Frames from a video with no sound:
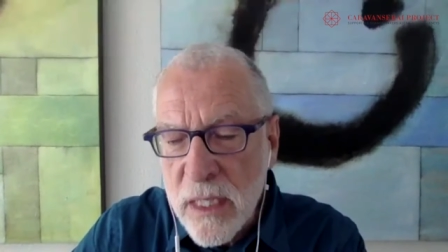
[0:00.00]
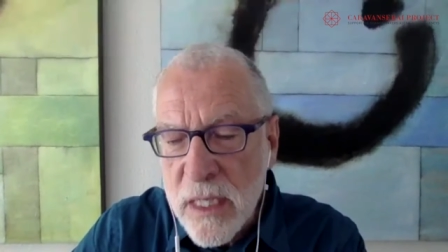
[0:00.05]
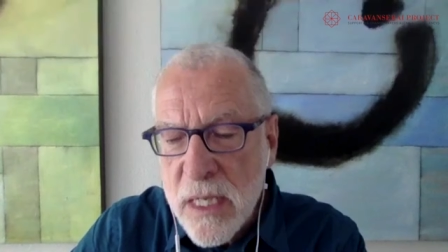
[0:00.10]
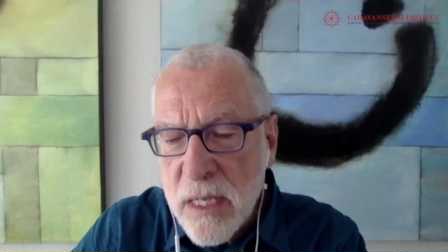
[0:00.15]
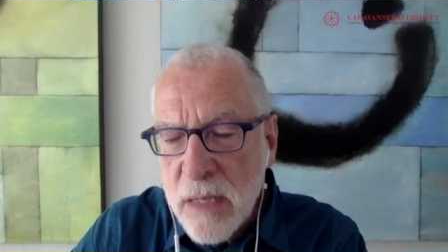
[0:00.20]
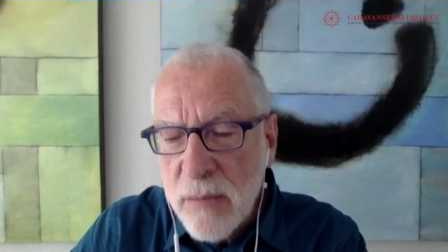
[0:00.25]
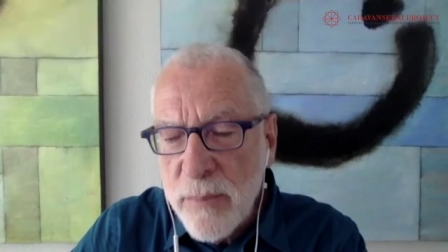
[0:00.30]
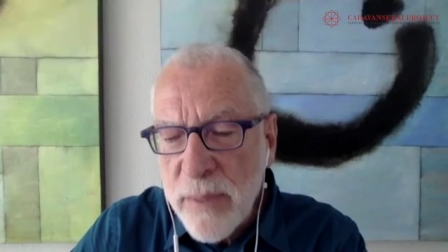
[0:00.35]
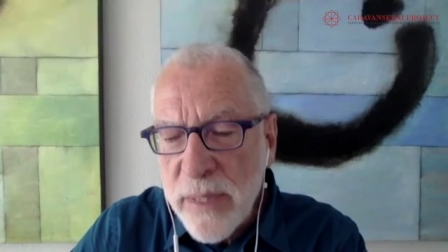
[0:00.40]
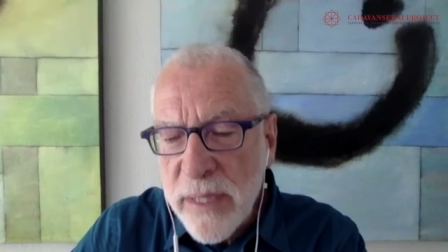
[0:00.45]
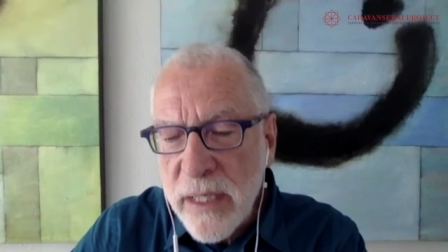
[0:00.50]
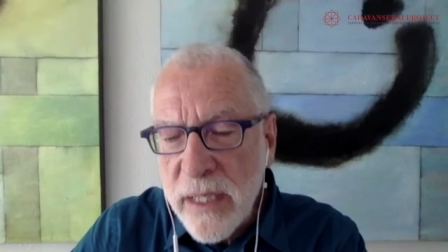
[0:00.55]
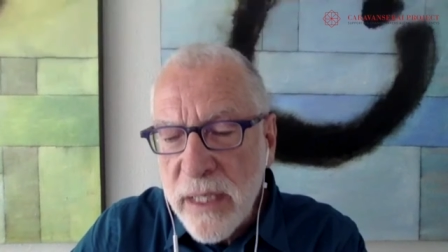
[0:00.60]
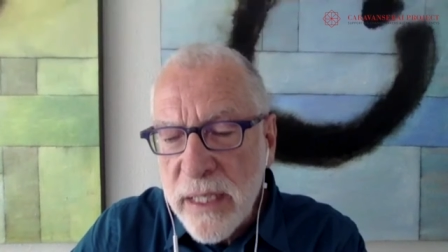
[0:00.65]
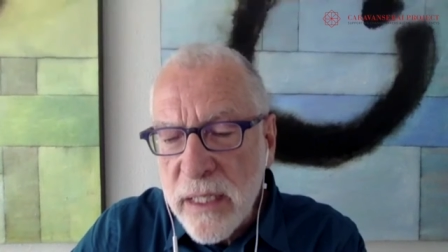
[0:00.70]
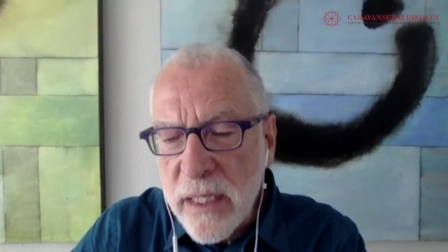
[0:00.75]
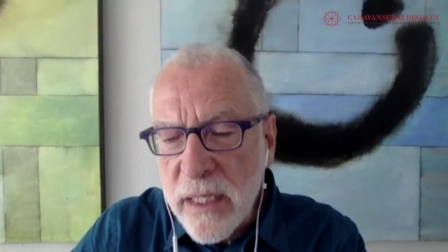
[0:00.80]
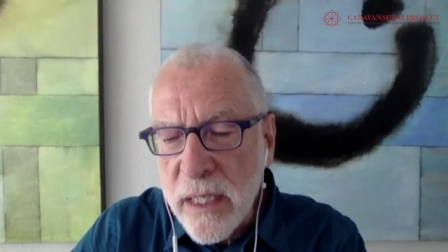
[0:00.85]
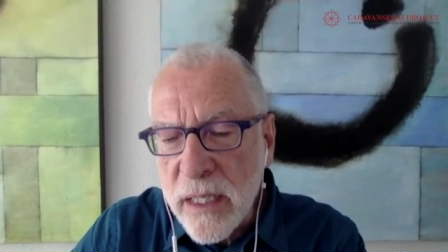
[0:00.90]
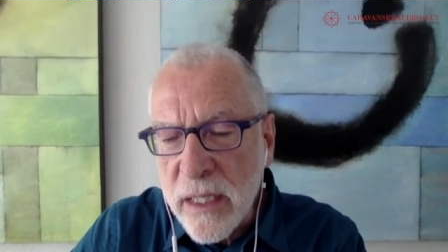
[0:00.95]
But
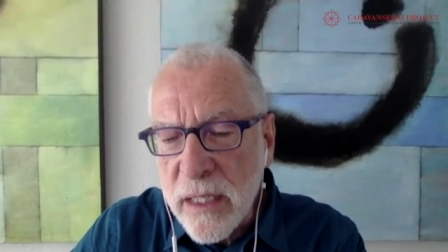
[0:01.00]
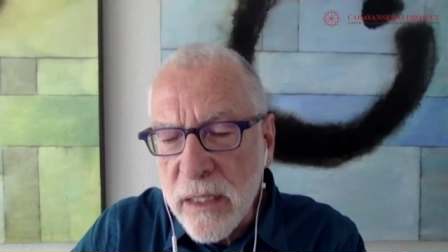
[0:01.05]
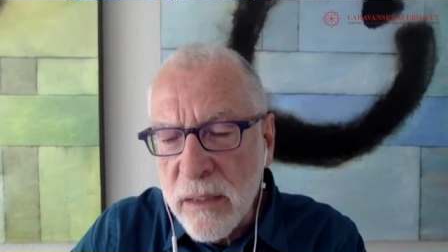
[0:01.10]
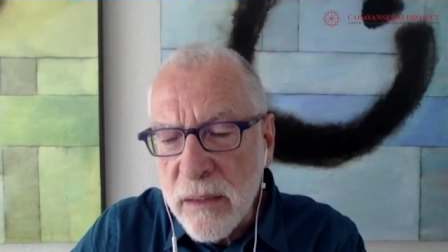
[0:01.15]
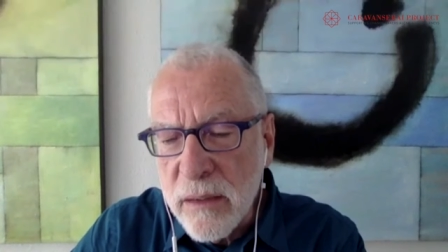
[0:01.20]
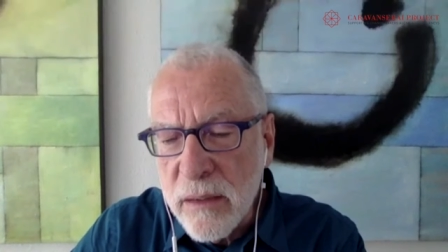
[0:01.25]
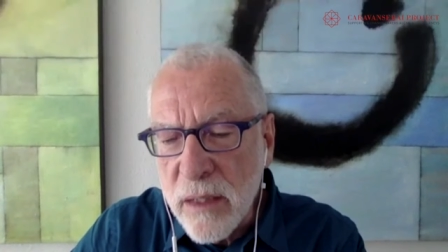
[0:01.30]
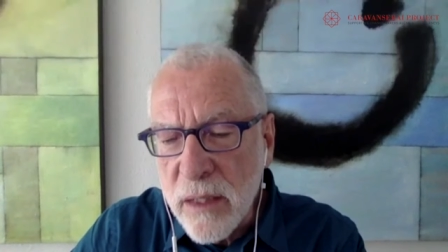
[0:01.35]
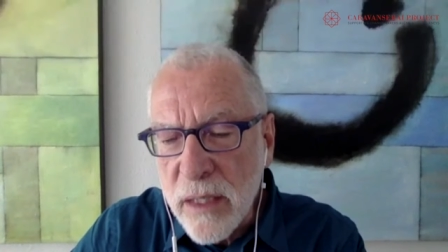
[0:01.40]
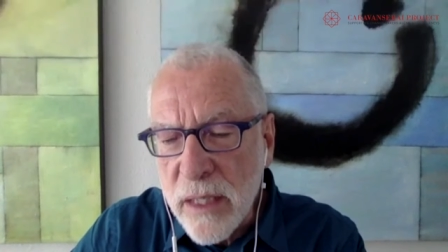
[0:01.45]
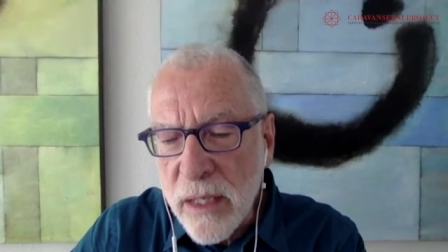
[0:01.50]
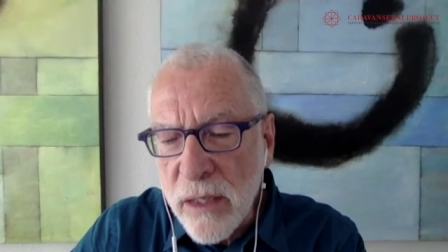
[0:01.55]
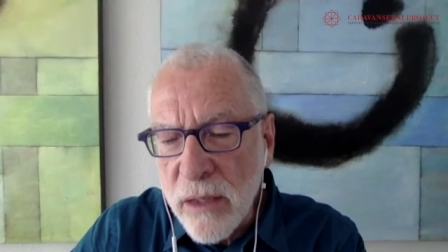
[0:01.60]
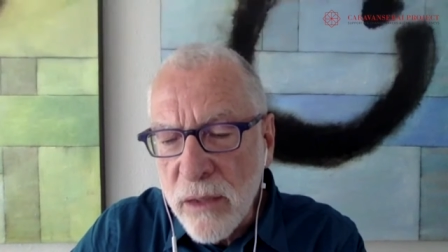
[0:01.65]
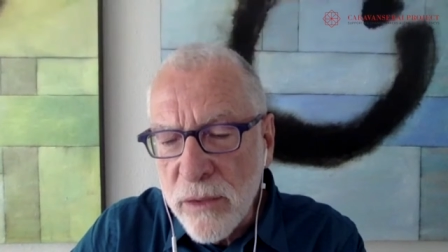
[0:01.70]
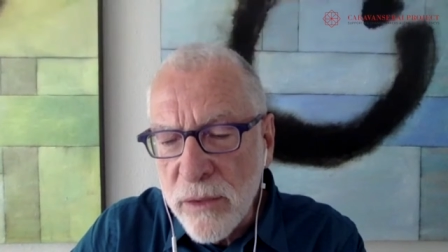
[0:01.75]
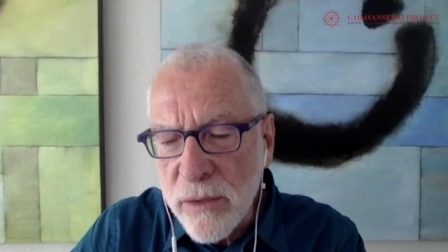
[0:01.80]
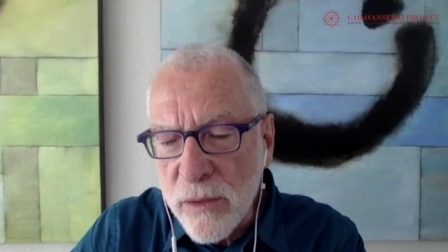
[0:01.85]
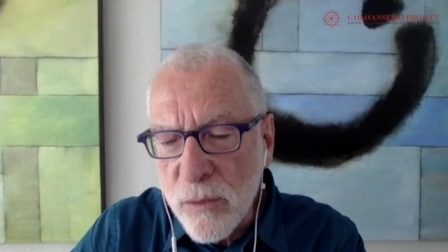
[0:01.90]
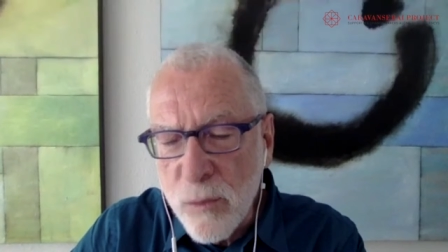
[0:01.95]
on
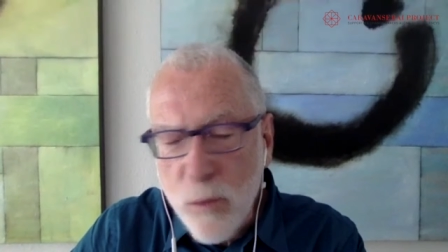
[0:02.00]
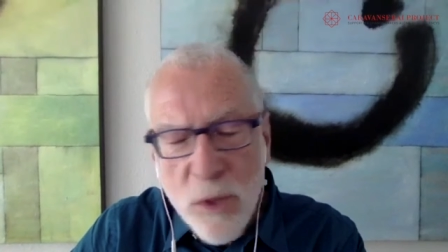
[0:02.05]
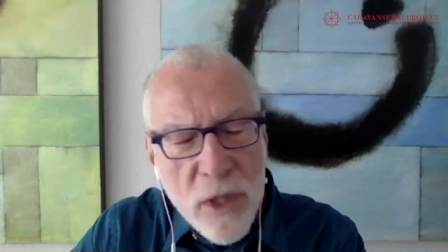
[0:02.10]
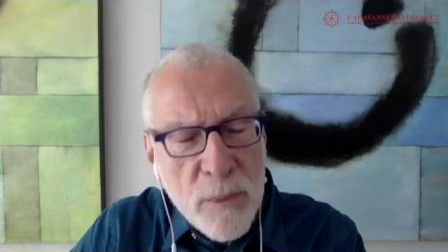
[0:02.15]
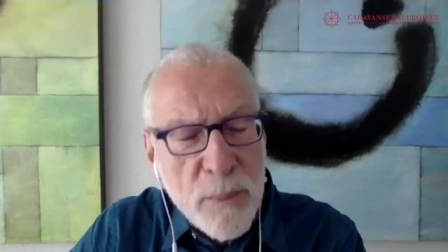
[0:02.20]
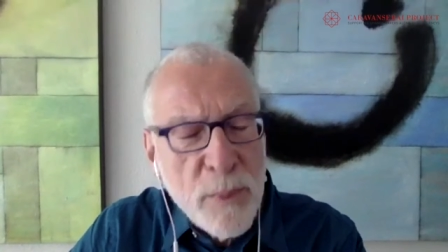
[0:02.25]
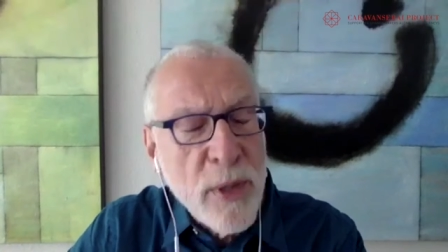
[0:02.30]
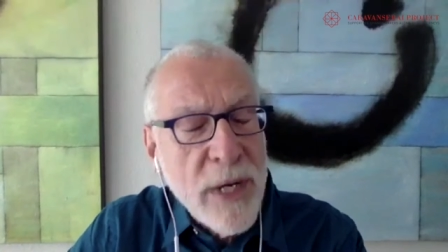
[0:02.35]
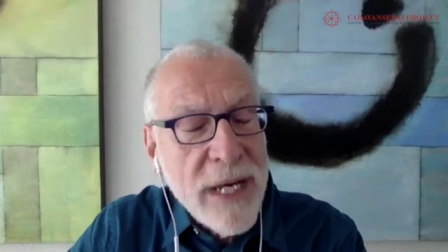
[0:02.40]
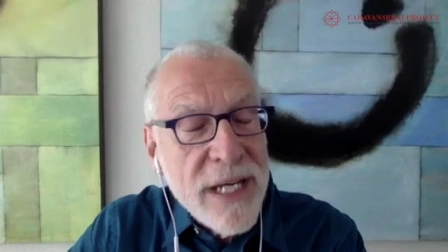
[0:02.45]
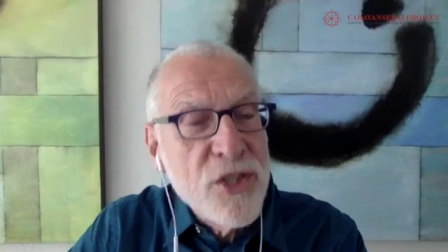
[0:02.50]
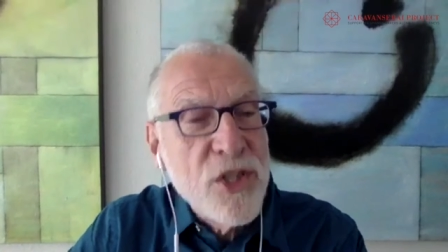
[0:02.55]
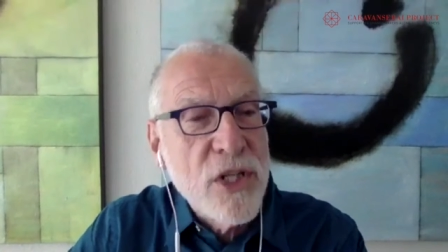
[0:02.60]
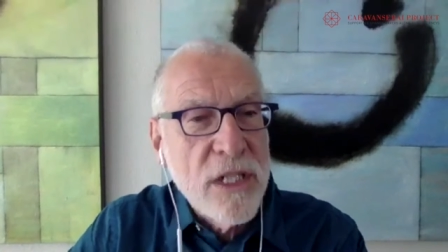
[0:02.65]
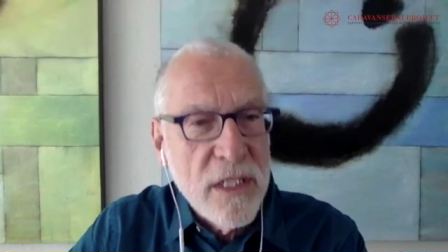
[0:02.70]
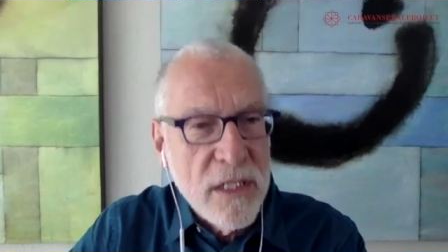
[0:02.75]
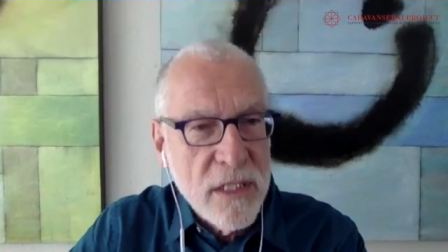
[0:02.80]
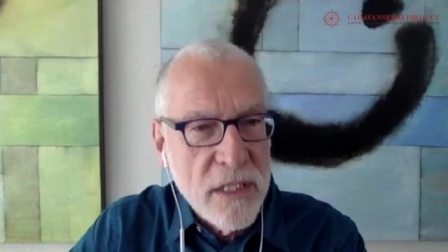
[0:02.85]
the word prejudice,